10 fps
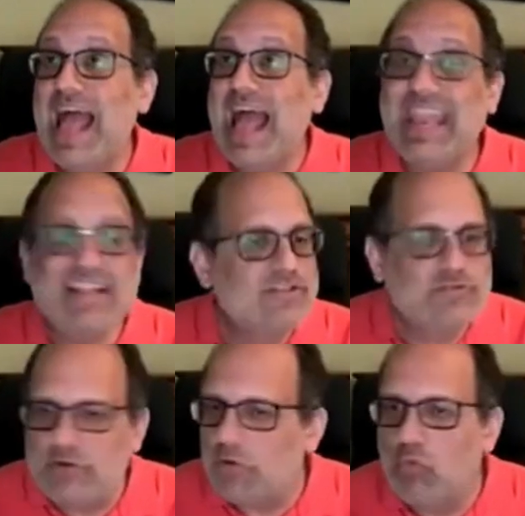And
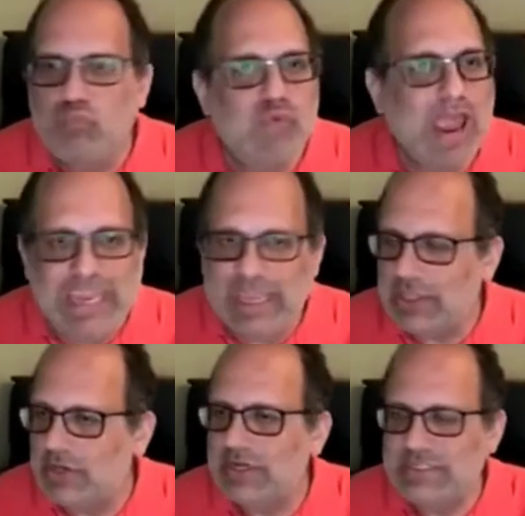it's a
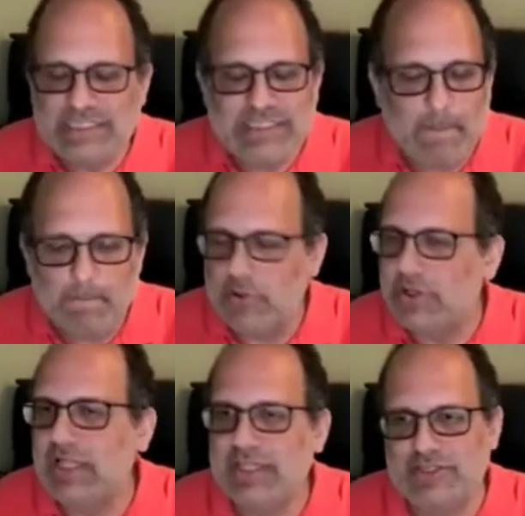regular, simple
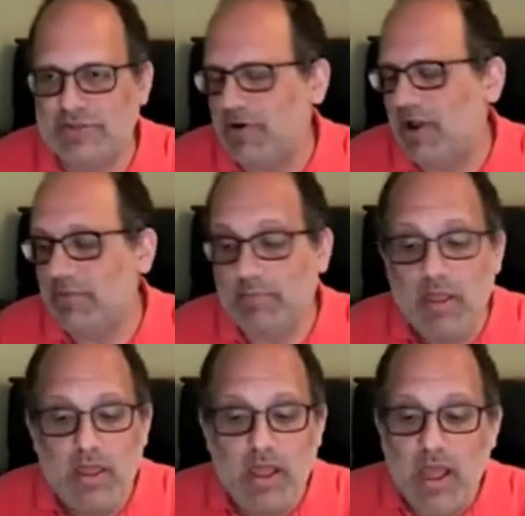collision problem
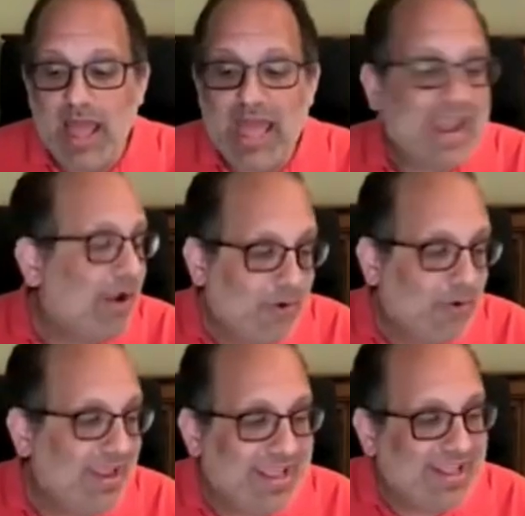and I
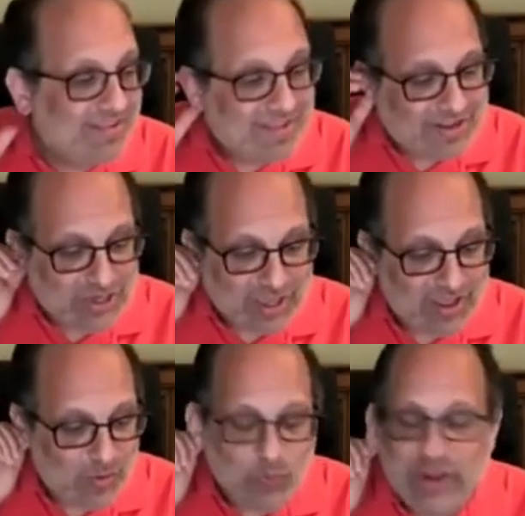wrote it in such
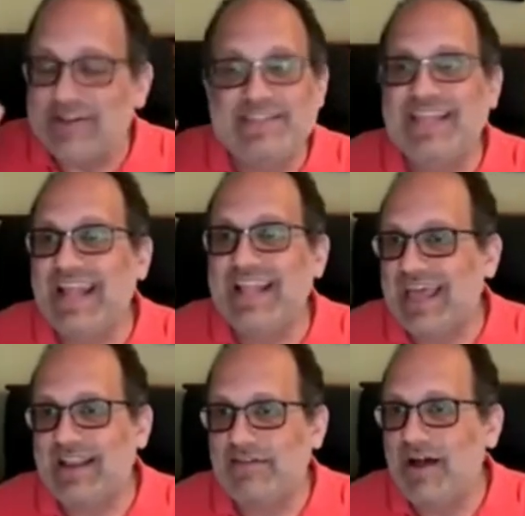a weird state
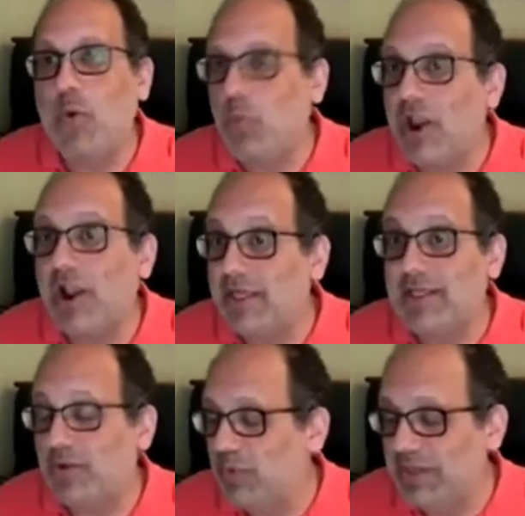that a
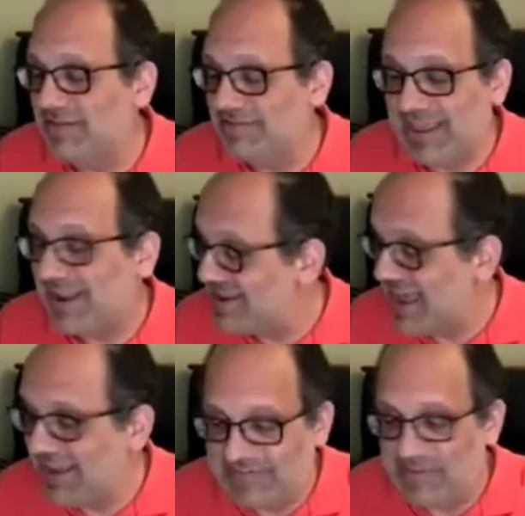watermelon on wheels and a
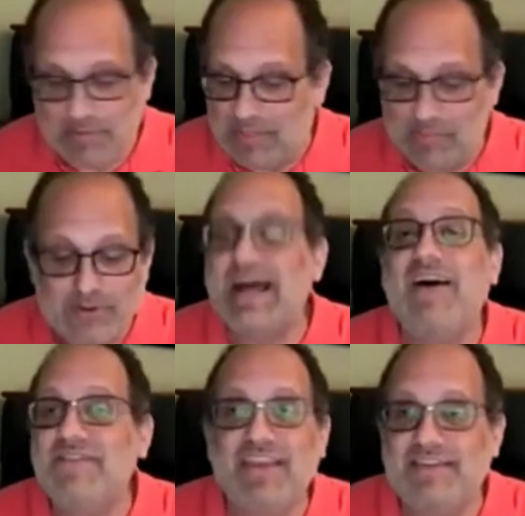knife seem to be the most
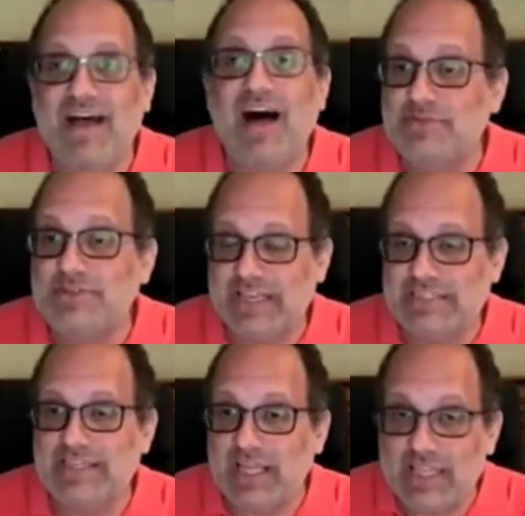obvious objects
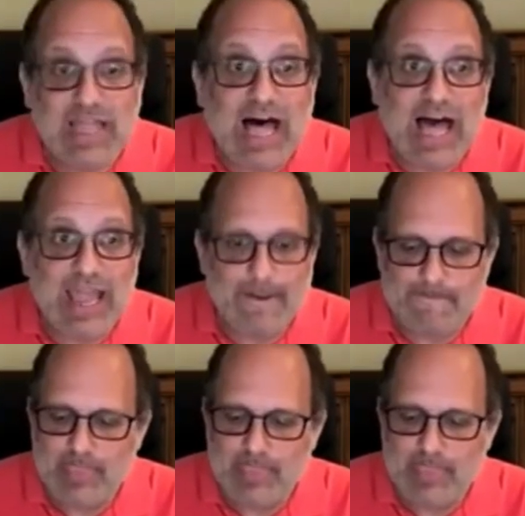to collide.